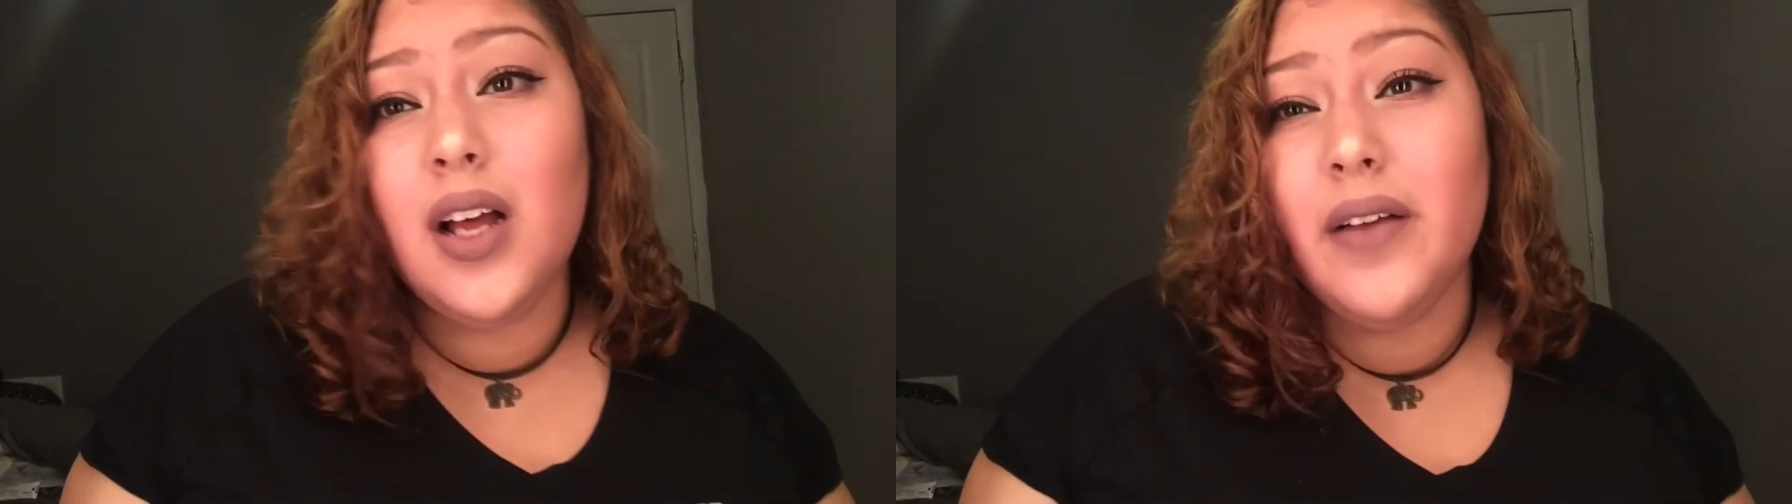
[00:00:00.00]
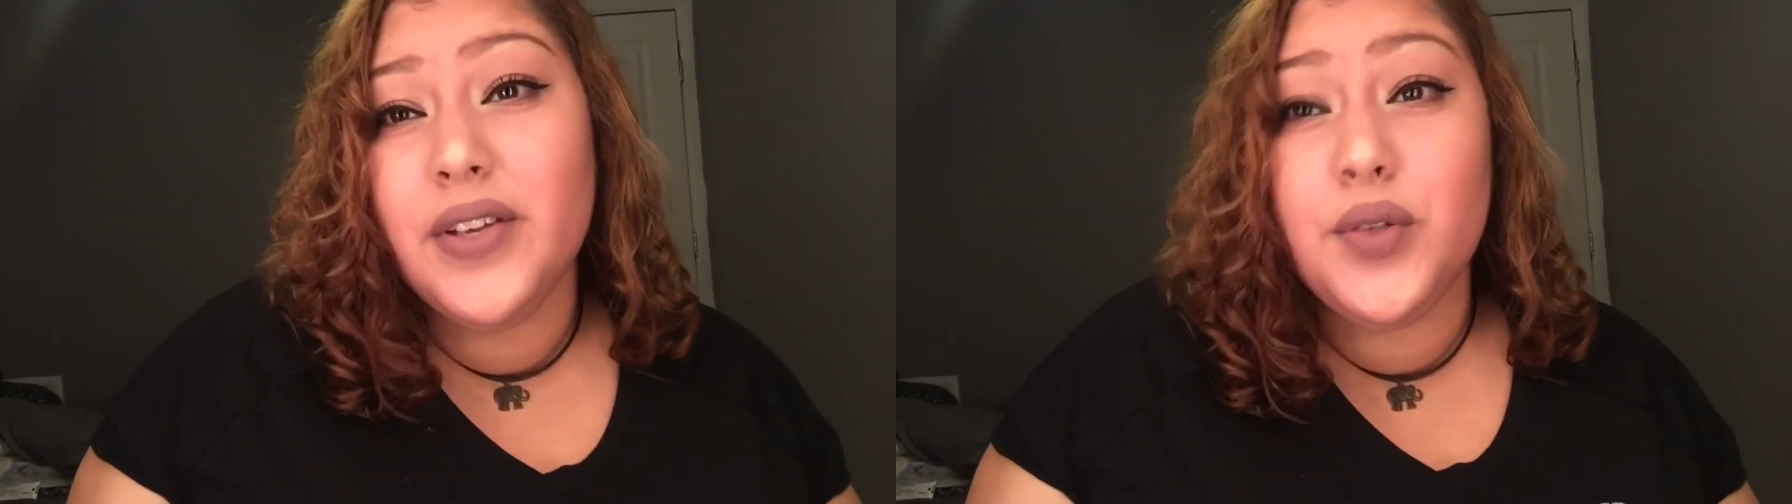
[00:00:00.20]

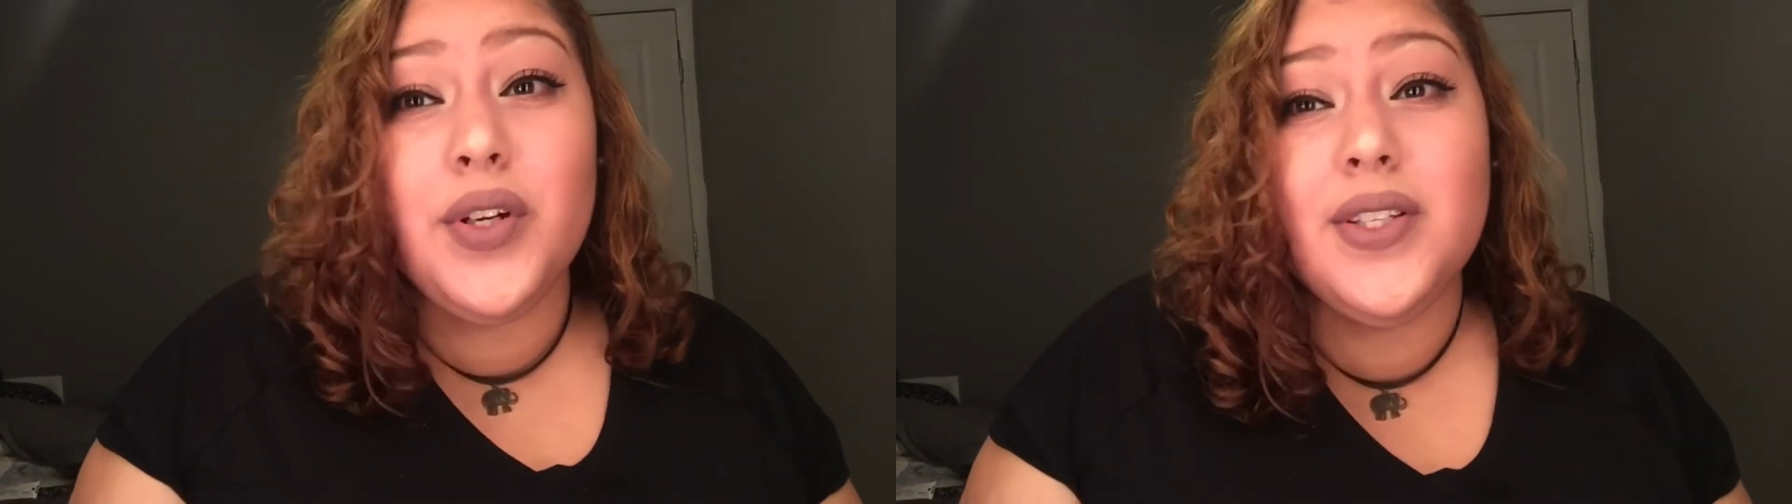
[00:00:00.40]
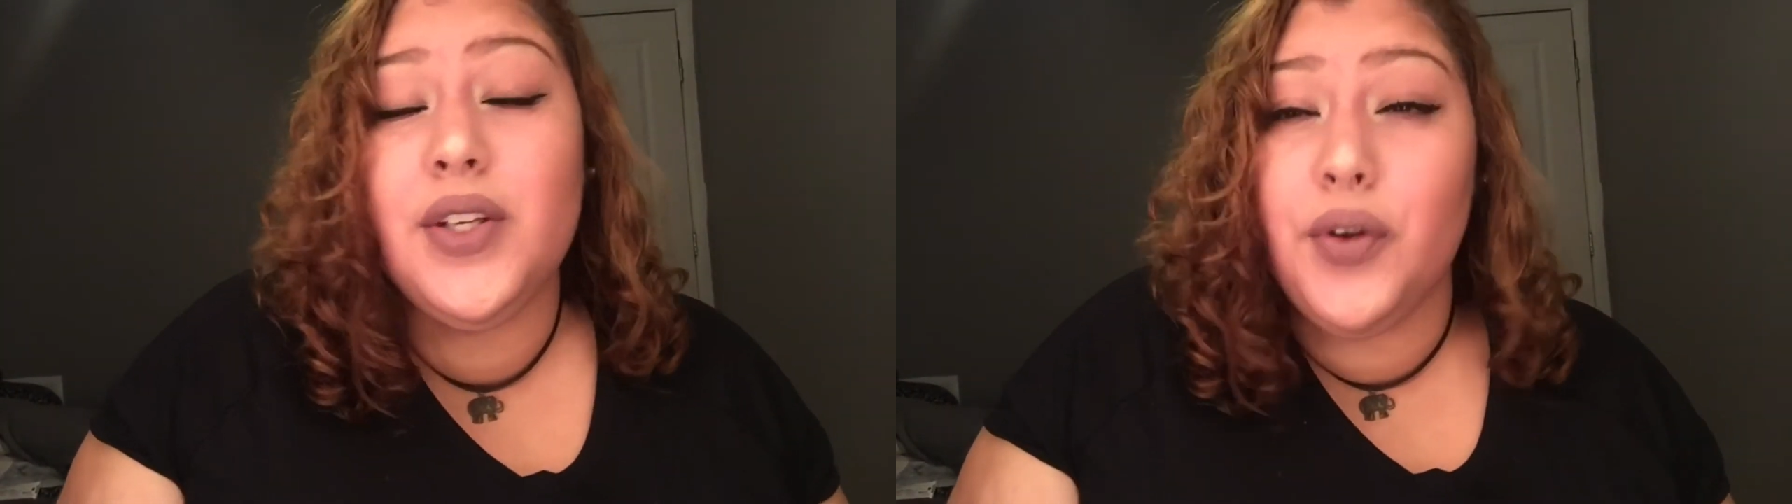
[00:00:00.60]
a
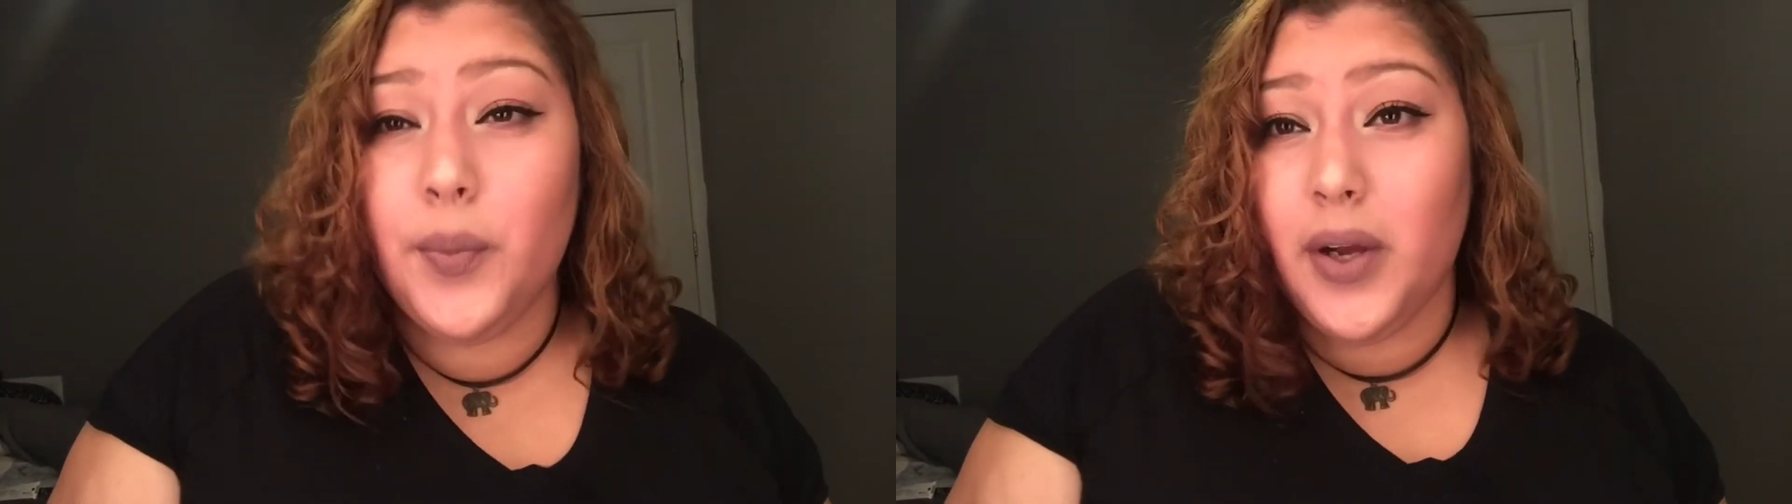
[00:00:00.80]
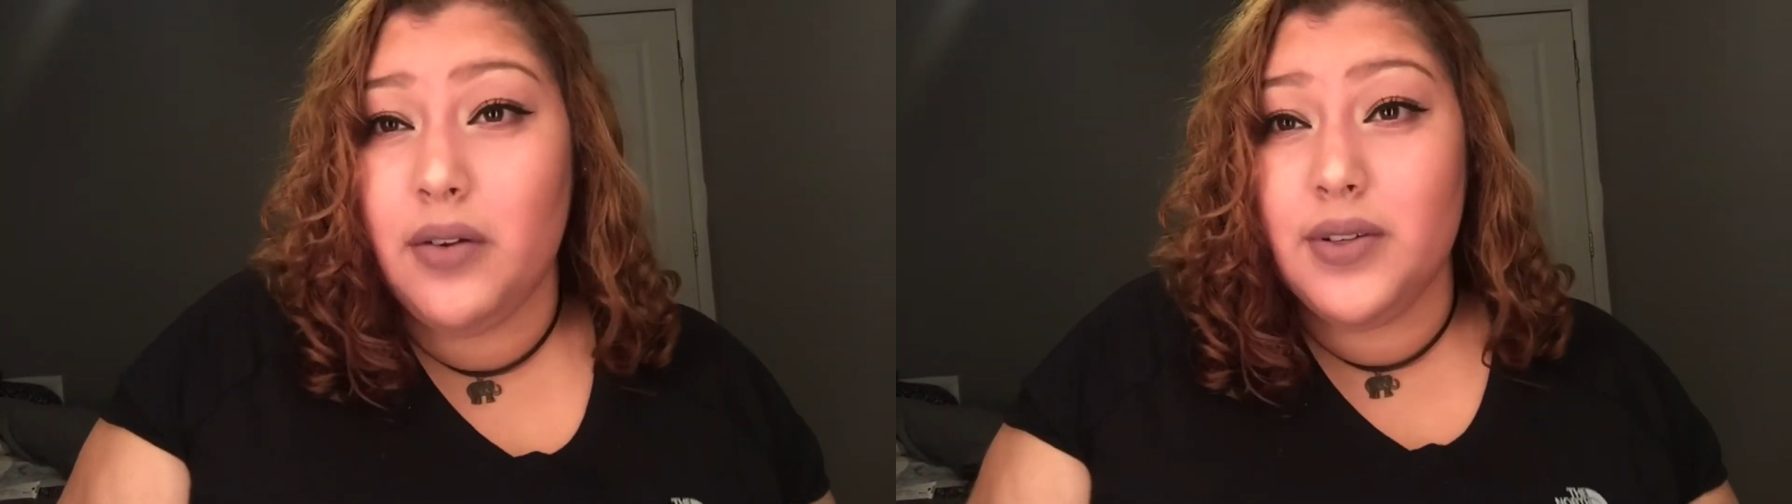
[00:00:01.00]
Victoria's Secret
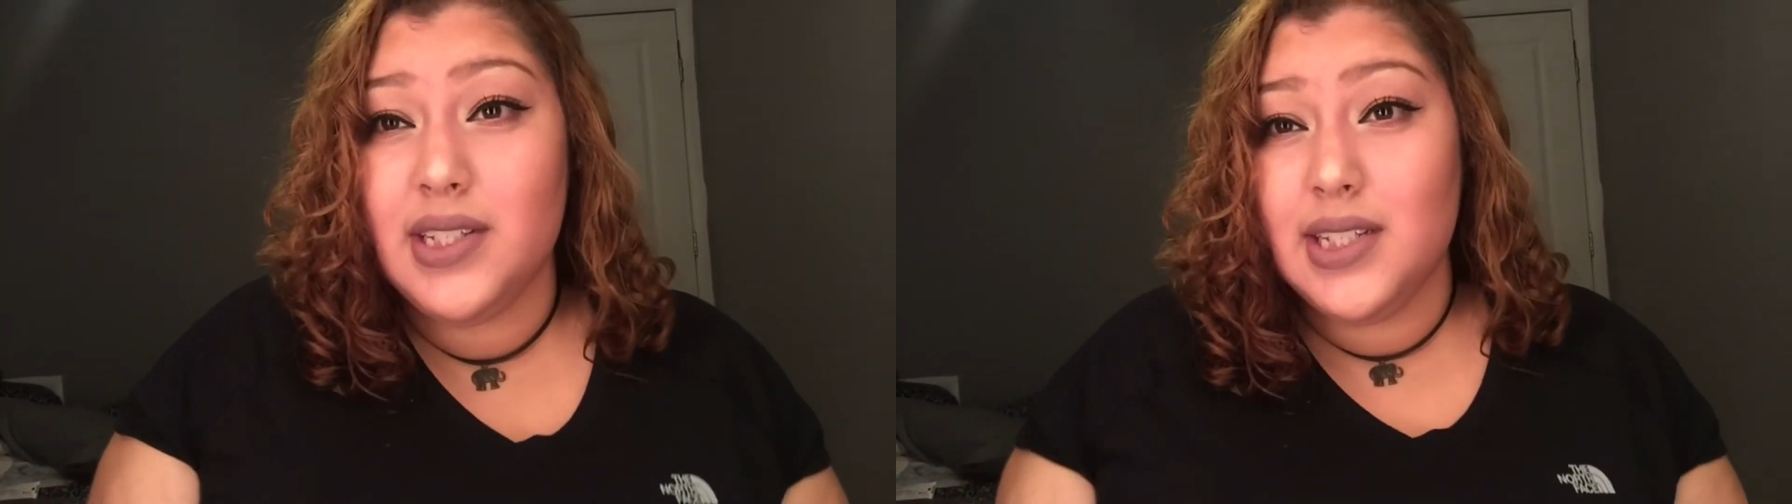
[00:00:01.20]
model is